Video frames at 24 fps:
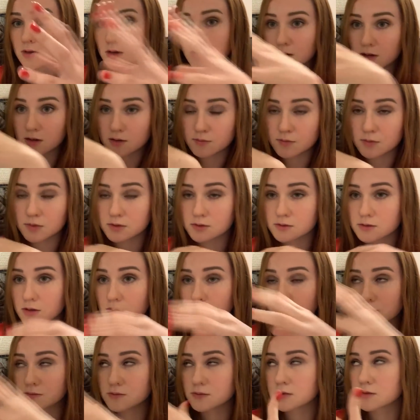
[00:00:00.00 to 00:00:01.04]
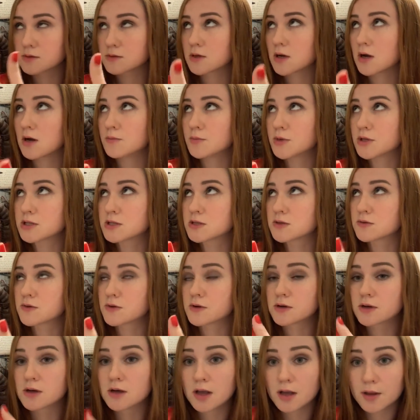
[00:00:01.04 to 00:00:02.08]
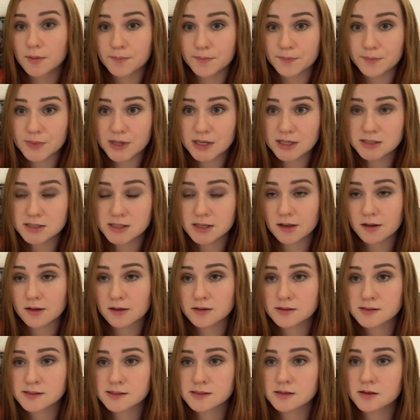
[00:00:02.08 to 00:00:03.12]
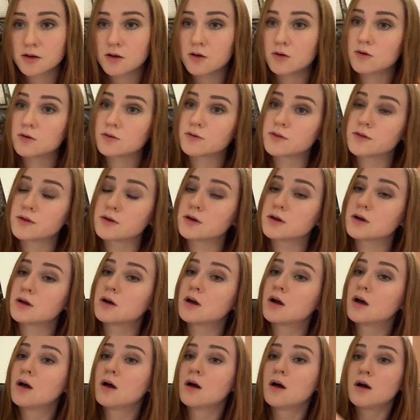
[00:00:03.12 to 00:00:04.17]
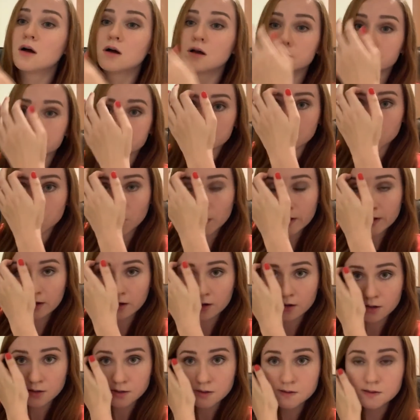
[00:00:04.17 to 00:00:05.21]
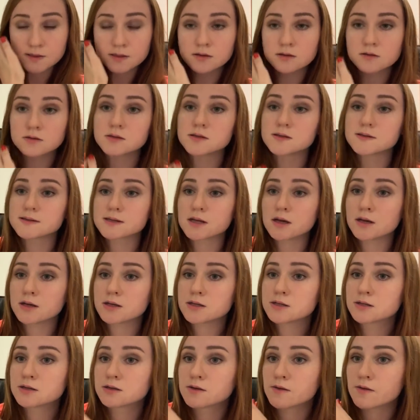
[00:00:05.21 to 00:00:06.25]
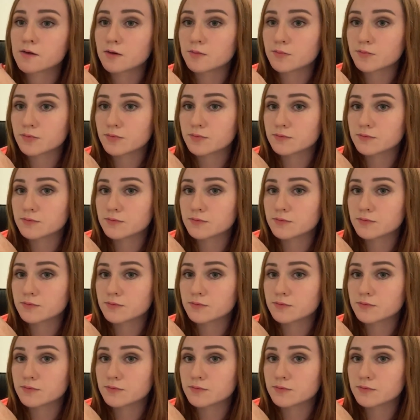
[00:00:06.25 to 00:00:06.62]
Come into the meetings on the squares, deciding their